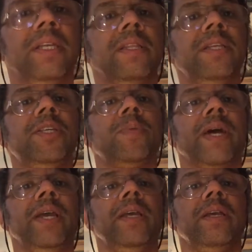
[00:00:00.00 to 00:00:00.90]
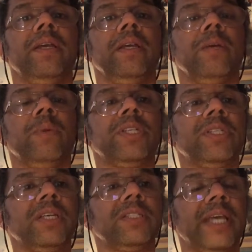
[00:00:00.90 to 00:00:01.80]
this way, which
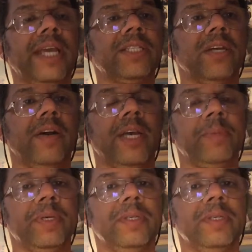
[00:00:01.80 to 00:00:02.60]
does take time.